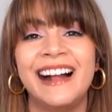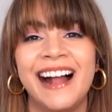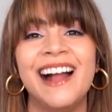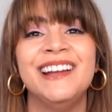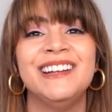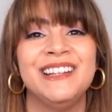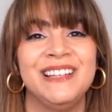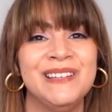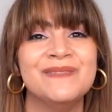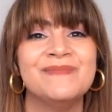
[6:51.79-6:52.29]

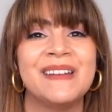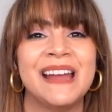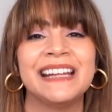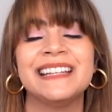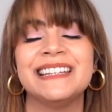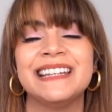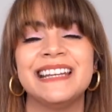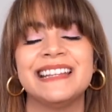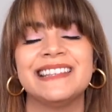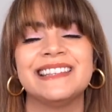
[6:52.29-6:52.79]
on
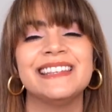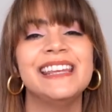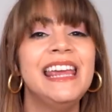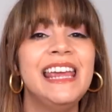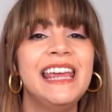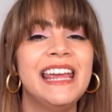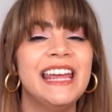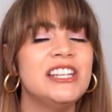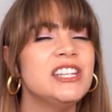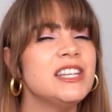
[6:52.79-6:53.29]
humectants.
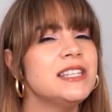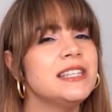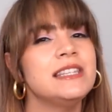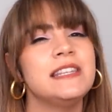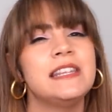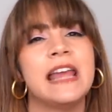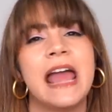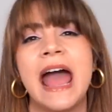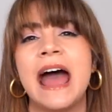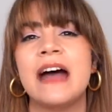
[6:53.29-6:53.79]
It just
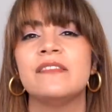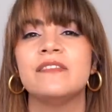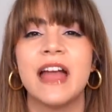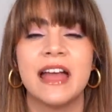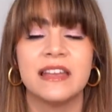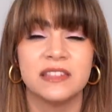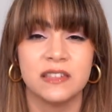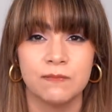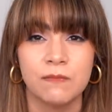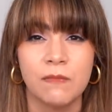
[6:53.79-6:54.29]
doesn't have
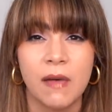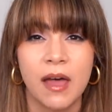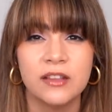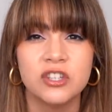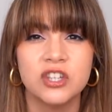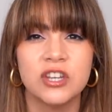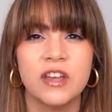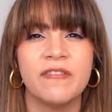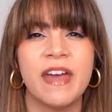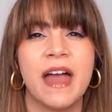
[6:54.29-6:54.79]
as
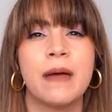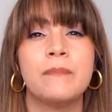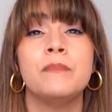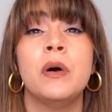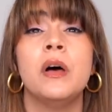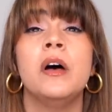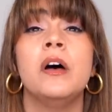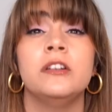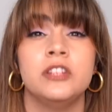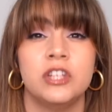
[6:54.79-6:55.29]
much of that
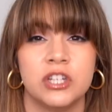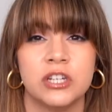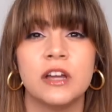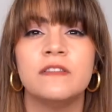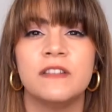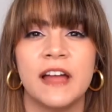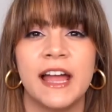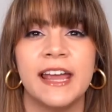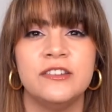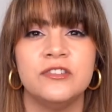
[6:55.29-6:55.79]
punch
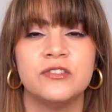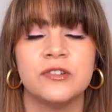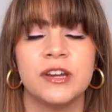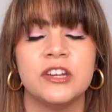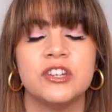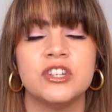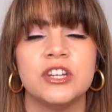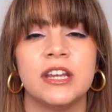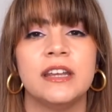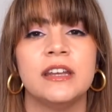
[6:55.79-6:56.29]
of
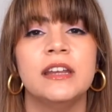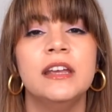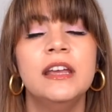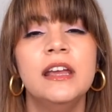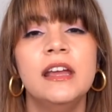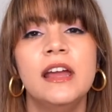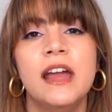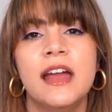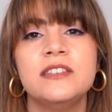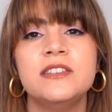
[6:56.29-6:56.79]
hydration.
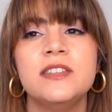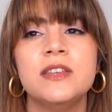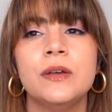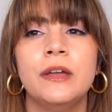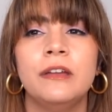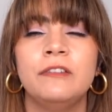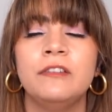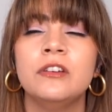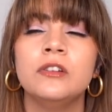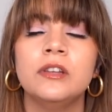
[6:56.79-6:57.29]
And so
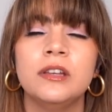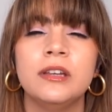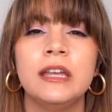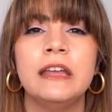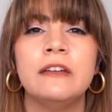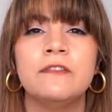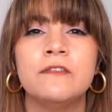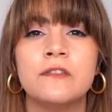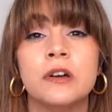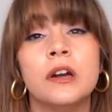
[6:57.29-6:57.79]
if you're
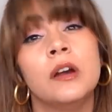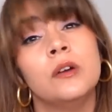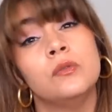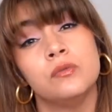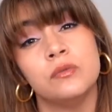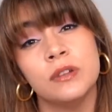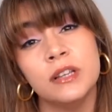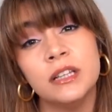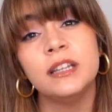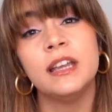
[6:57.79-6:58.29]
looking for a
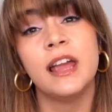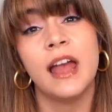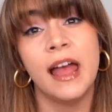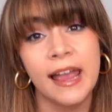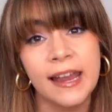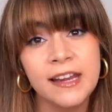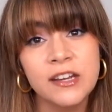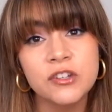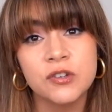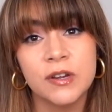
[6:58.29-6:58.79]
really
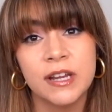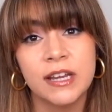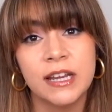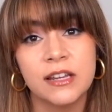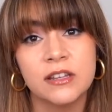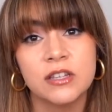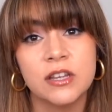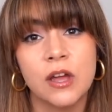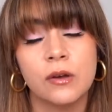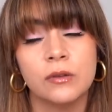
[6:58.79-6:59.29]

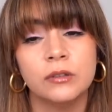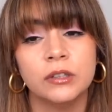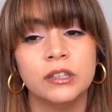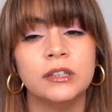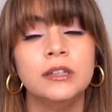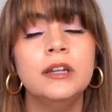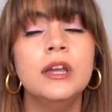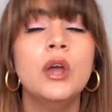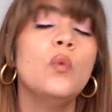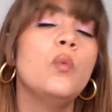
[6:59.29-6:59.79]
hydrating
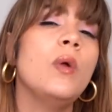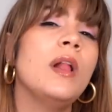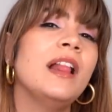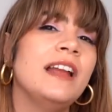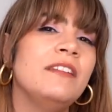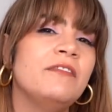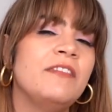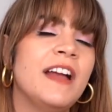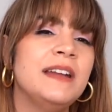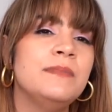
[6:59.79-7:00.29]
toner, well,
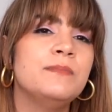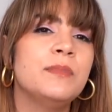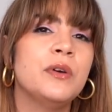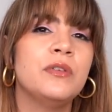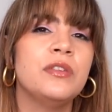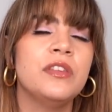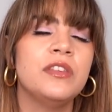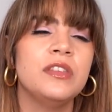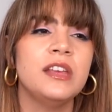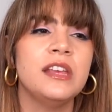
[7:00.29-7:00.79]
I find
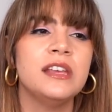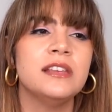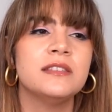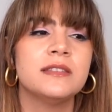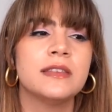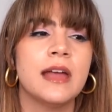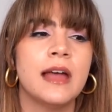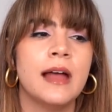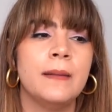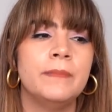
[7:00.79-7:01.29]
both of
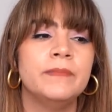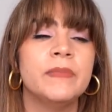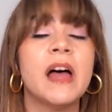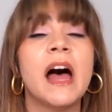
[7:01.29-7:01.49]
these um,